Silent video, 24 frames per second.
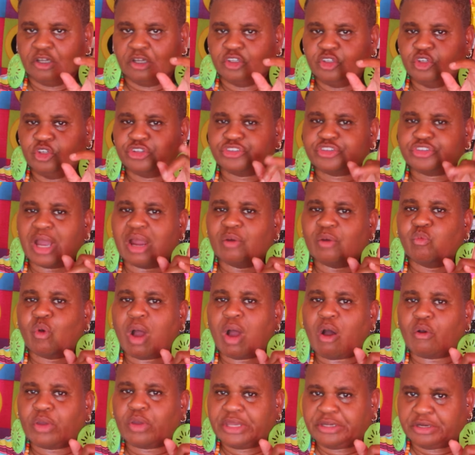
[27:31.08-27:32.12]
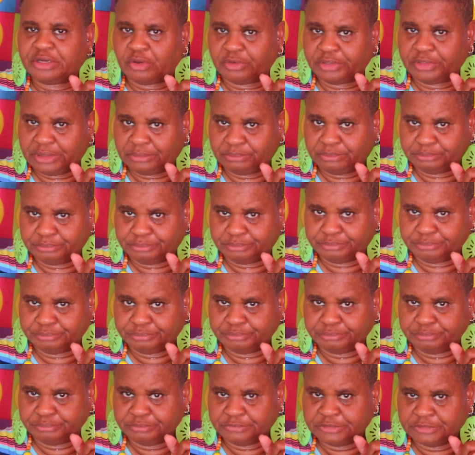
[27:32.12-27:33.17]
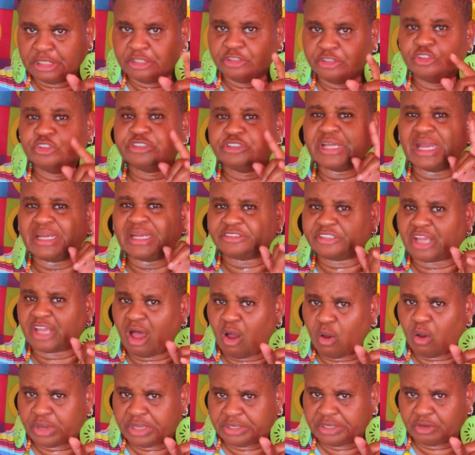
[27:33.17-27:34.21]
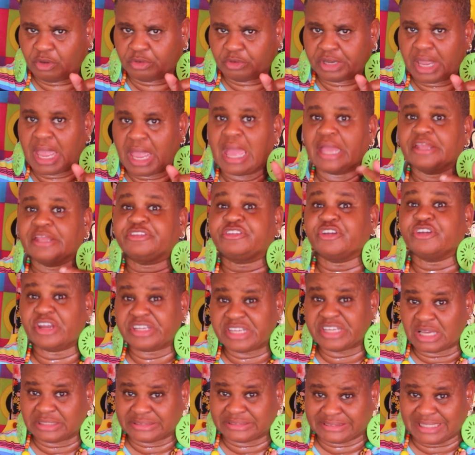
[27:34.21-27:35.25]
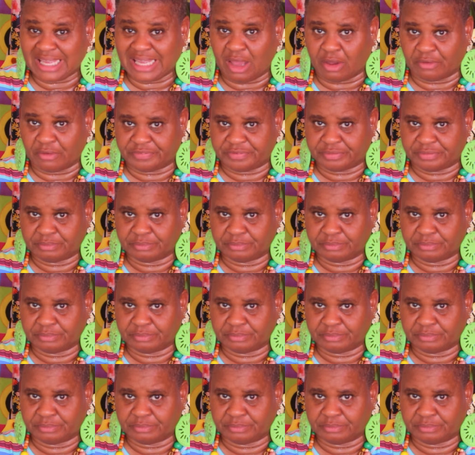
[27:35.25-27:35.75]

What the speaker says: you start walking on it. You start talking on it to yourself.